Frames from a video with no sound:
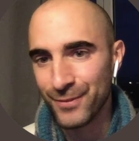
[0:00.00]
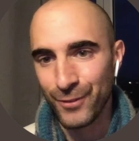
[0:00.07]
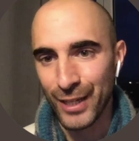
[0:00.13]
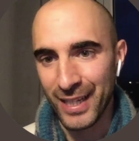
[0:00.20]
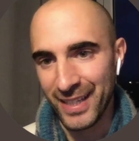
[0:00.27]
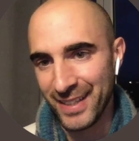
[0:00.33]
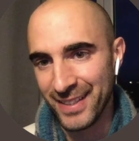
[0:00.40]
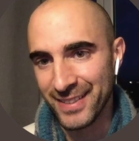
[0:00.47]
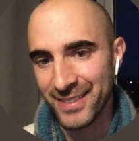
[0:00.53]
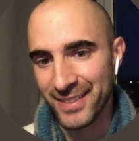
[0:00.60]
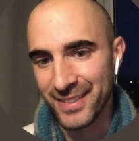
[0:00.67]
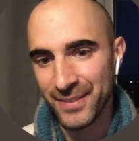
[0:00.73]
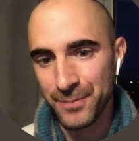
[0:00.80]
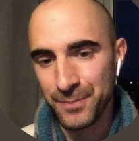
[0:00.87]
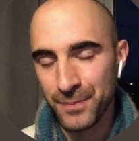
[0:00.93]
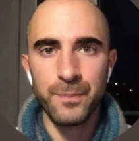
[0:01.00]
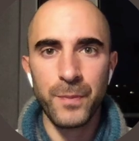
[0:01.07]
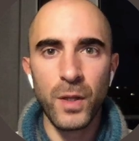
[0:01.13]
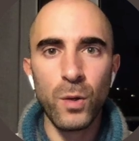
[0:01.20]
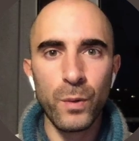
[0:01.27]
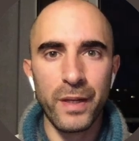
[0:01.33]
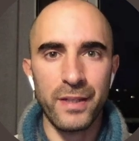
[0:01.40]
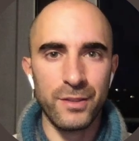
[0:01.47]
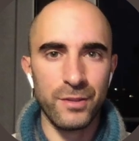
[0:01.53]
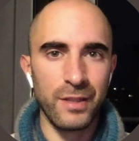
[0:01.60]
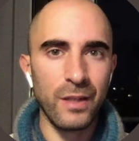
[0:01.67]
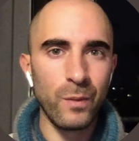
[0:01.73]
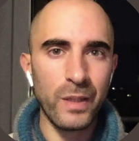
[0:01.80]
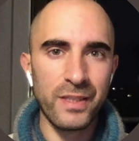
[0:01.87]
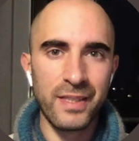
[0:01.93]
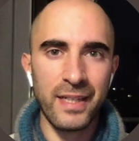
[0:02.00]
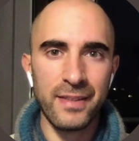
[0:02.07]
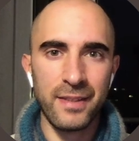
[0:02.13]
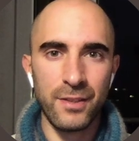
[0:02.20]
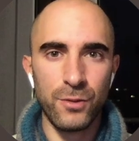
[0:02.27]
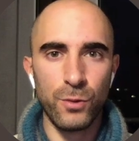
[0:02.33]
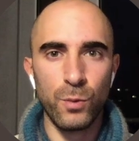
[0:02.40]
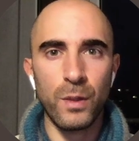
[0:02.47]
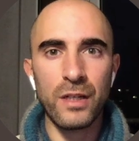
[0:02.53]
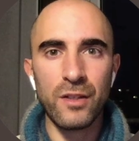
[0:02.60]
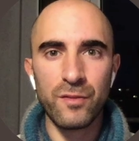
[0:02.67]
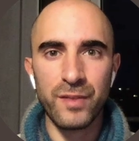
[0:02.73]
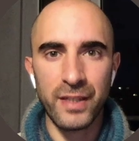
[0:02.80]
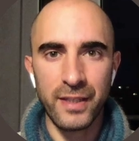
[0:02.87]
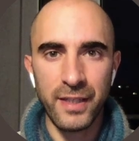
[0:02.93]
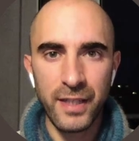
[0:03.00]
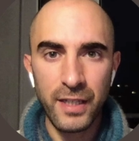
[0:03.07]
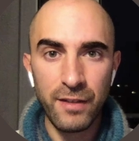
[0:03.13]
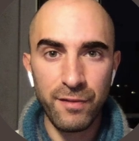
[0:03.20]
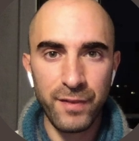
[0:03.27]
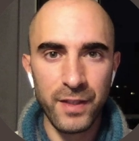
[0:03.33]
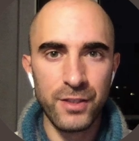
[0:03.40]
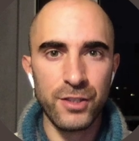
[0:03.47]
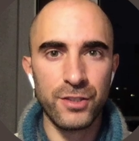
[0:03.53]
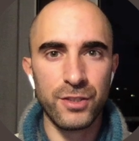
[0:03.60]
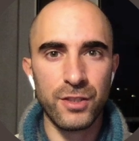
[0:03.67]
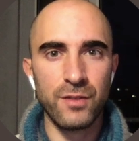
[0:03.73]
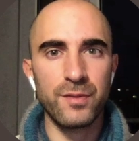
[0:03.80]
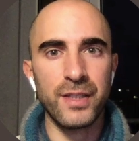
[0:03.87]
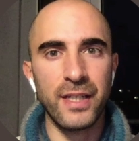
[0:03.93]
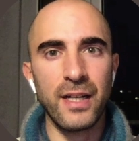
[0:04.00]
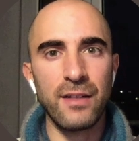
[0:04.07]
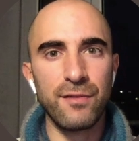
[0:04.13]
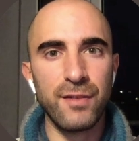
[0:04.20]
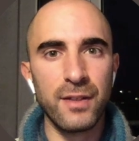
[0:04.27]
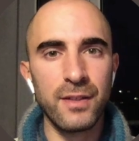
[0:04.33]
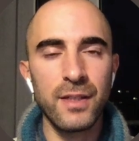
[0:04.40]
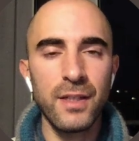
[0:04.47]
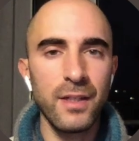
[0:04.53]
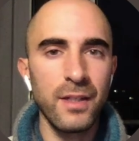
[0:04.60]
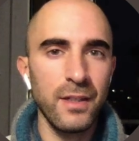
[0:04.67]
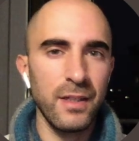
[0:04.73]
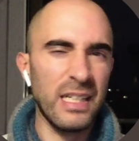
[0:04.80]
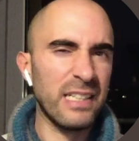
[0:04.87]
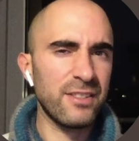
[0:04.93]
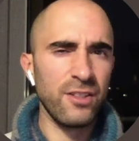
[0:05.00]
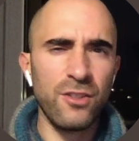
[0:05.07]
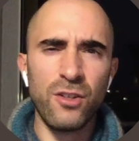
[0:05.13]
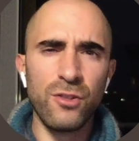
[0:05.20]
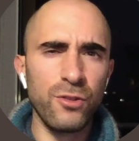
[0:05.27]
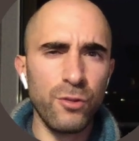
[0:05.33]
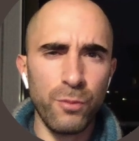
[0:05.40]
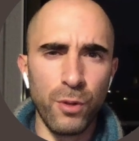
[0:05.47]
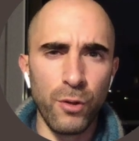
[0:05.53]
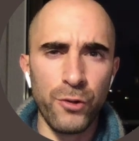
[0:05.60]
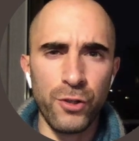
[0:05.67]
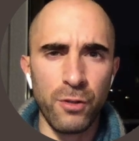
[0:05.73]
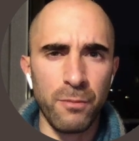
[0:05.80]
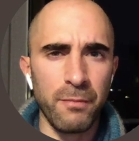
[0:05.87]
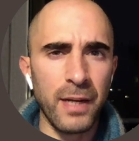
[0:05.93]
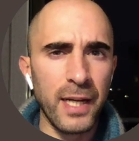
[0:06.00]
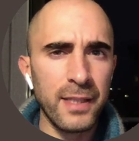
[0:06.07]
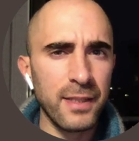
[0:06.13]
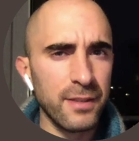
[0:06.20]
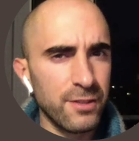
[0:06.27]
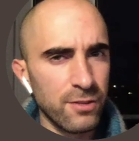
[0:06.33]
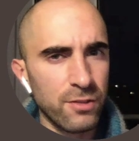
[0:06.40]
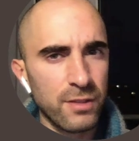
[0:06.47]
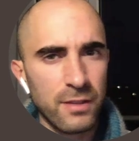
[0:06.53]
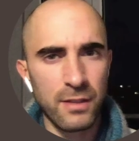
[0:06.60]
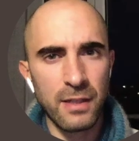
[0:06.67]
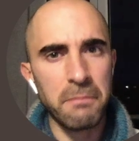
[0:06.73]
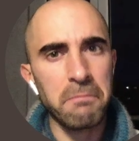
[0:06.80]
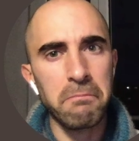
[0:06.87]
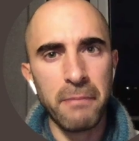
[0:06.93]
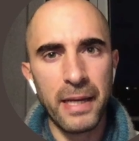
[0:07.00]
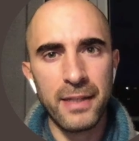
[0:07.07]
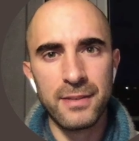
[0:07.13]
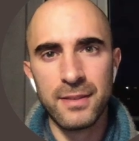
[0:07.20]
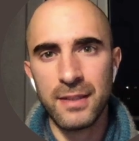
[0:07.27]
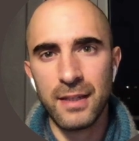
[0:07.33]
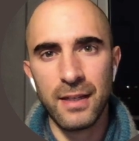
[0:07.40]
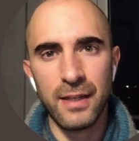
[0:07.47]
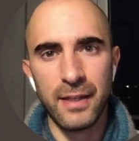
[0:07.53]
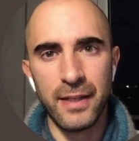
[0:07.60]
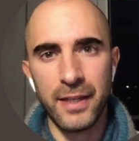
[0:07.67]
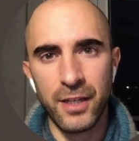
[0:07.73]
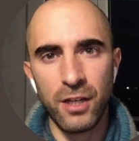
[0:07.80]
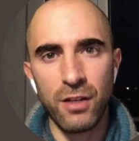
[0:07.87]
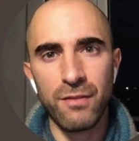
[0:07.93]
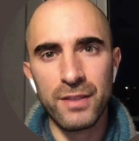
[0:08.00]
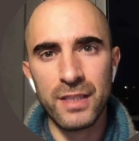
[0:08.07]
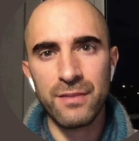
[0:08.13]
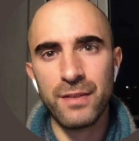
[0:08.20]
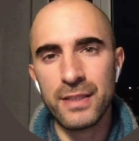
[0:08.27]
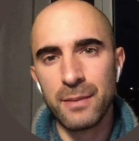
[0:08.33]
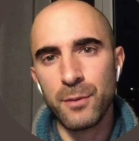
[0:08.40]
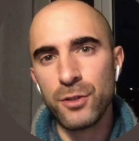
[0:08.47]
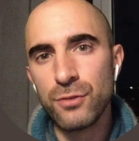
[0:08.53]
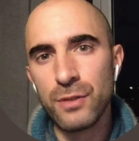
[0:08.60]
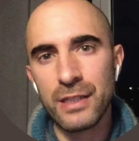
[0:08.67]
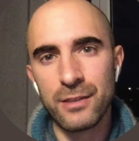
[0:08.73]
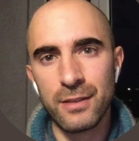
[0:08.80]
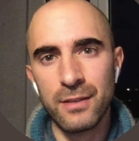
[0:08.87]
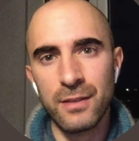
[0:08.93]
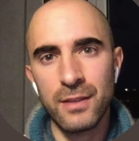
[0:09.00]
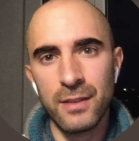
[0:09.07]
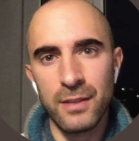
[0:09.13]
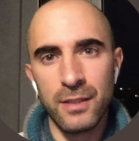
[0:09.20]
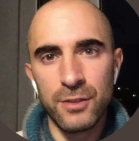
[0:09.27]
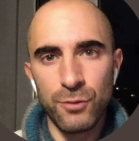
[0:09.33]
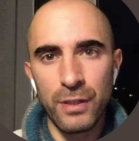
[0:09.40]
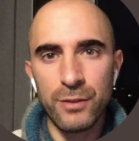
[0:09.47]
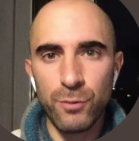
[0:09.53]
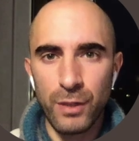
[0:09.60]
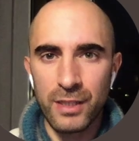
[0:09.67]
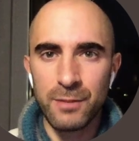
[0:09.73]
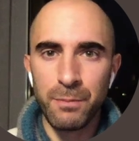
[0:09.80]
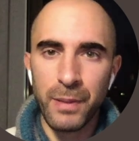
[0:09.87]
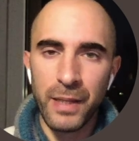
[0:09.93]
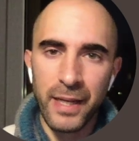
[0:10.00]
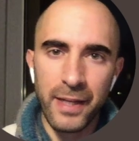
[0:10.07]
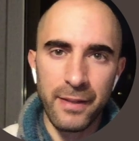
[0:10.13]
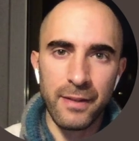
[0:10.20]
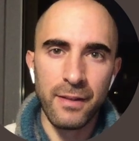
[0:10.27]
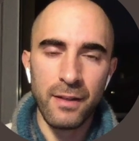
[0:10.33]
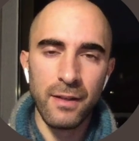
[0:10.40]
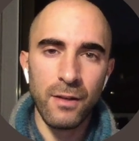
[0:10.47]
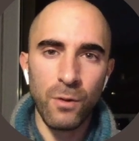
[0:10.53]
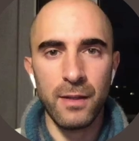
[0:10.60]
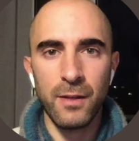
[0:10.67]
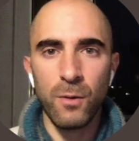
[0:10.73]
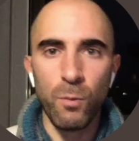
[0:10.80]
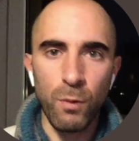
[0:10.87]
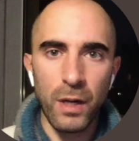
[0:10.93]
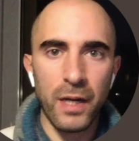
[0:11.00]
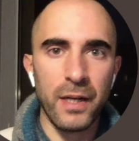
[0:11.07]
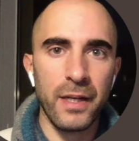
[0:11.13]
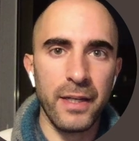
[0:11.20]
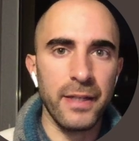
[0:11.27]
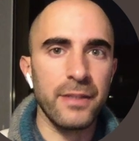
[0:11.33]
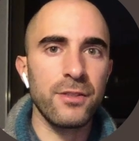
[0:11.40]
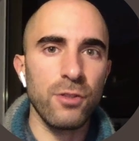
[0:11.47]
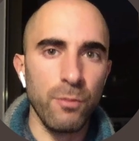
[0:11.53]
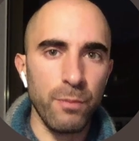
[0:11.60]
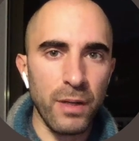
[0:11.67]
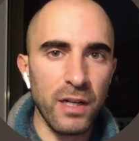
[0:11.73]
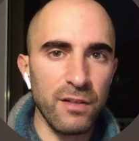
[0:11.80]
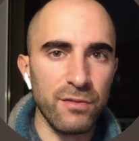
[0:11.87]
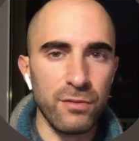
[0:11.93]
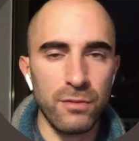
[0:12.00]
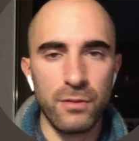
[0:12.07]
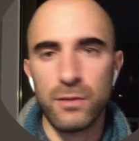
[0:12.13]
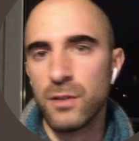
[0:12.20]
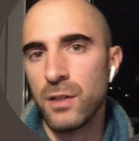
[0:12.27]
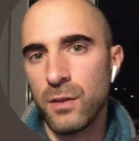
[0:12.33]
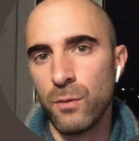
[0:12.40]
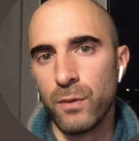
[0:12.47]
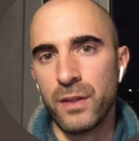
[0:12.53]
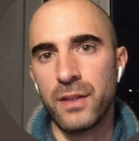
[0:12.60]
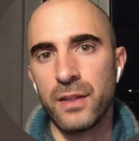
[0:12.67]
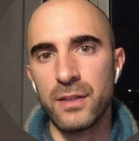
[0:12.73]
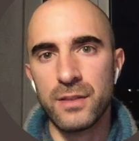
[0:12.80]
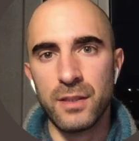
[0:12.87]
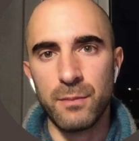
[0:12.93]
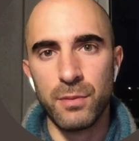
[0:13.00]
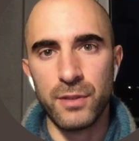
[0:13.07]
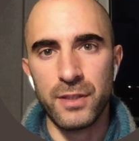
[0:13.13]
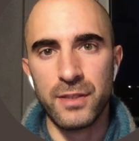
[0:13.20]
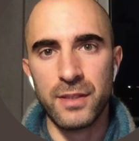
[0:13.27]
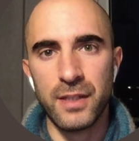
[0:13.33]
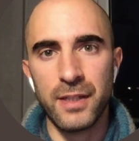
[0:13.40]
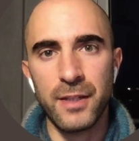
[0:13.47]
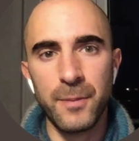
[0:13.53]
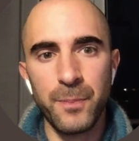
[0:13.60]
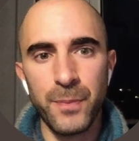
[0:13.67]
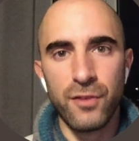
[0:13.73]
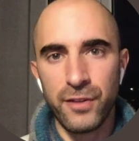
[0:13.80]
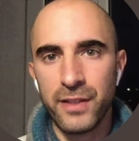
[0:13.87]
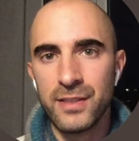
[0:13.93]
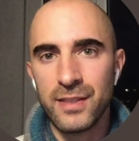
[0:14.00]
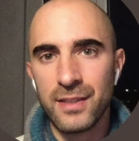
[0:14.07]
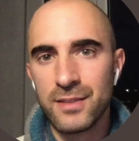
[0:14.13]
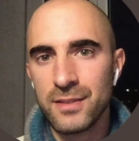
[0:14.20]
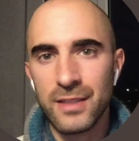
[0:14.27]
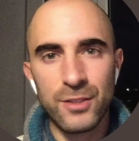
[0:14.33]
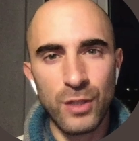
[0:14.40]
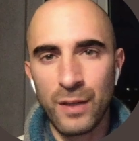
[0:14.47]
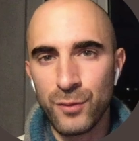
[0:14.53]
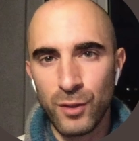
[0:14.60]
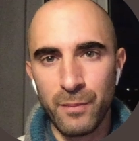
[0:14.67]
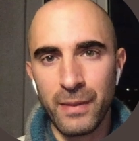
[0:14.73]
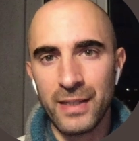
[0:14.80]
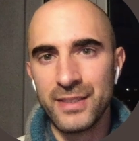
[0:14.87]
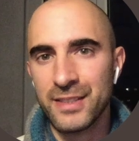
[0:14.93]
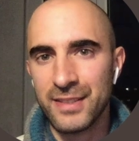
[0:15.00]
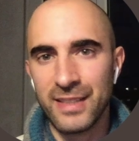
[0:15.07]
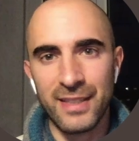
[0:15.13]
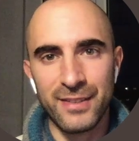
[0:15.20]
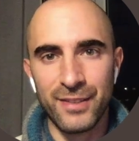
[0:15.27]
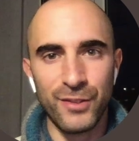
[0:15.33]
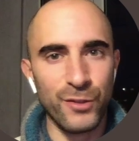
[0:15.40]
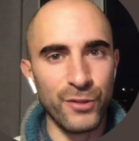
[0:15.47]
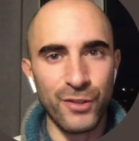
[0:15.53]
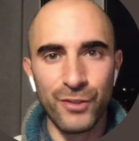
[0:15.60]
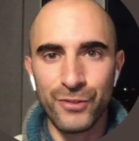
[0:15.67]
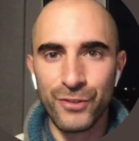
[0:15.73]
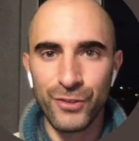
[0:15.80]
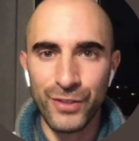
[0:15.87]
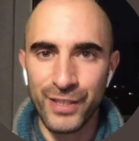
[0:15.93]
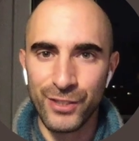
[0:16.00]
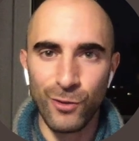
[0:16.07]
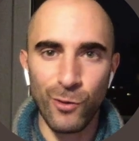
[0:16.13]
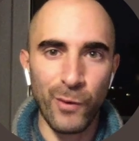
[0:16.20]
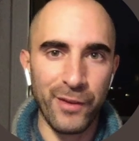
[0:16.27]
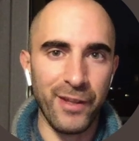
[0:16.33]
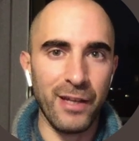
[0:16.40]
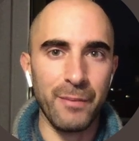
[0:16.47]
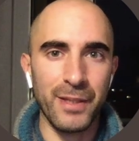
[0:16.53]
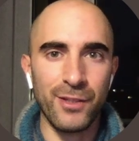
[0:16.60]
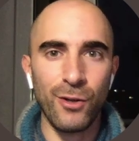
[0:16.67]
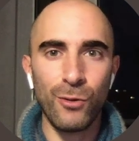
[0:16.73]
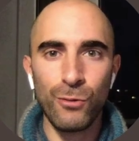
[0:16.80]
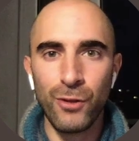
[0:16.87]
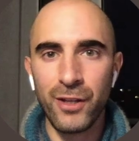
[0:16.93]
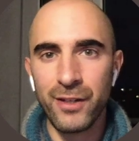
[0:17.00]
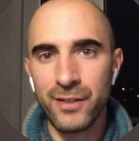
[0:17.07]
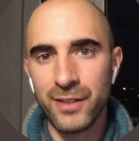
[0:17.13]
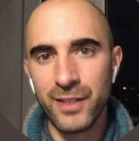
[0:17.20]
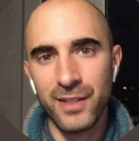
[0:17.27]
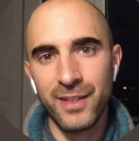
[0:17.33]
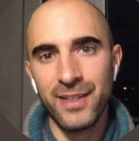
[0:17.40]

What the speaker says: Really easy. Okay, so now let's get into one of the key features of the alpha. It's not going to blow your mind. It's not amazingly innovative, but I'm to try to explain why it's so powerful with this simple design. For this exercise, you have to imagine that your Noto is already a bit older.